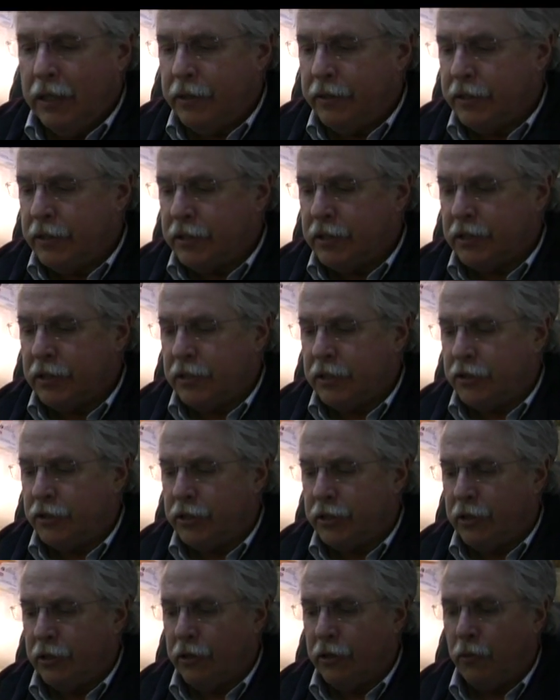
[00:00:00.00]
This is a
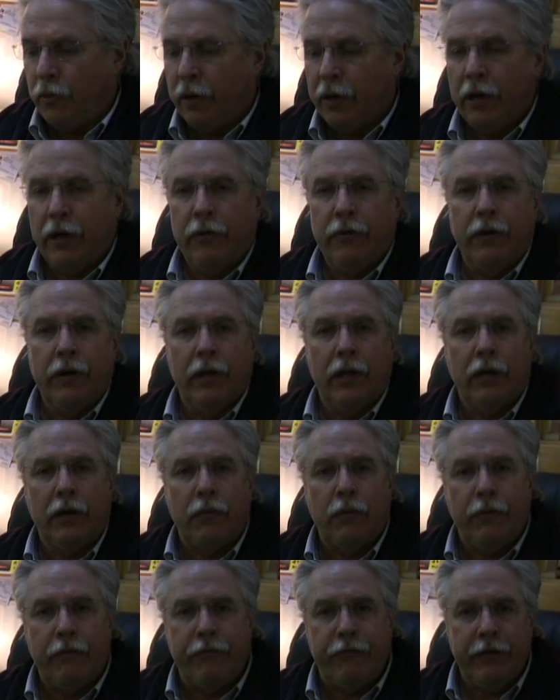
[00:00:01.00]
0 to 100
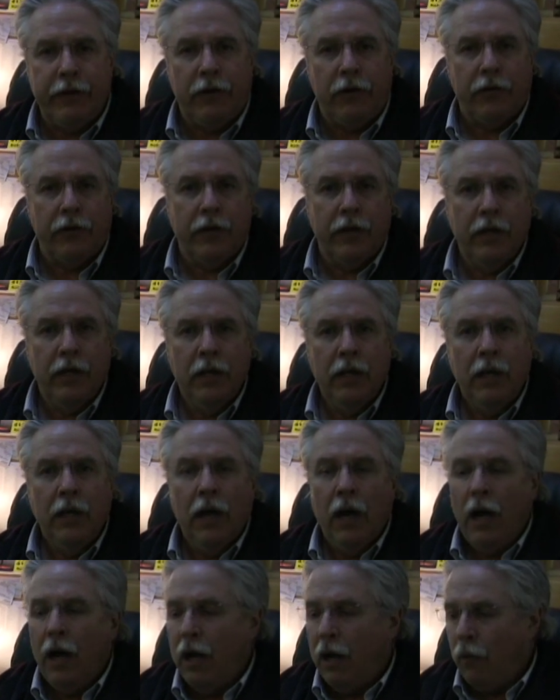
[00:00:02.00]
liquid filled.
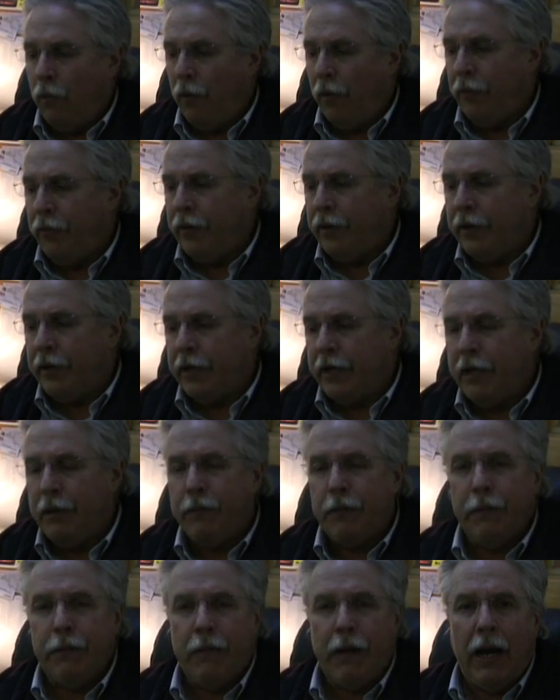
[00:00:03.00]
One thing to keep
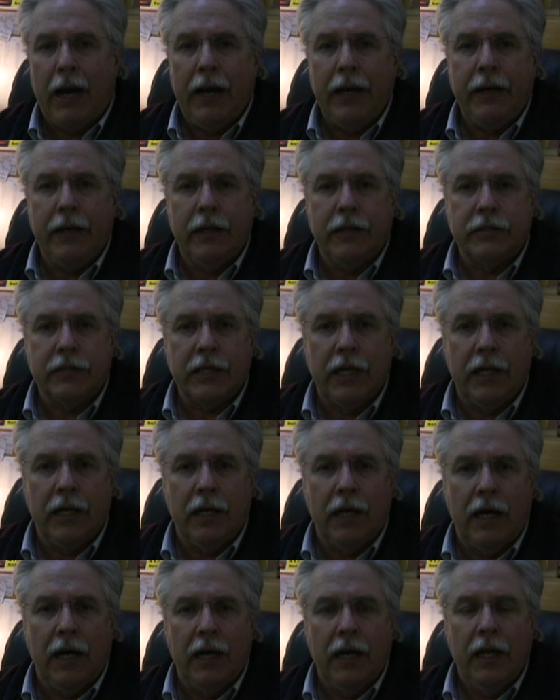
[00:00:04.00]
in mind is
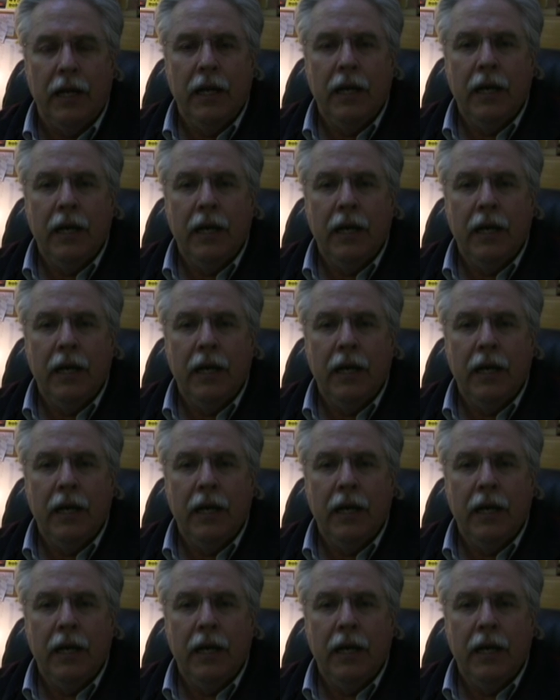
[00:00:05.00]
that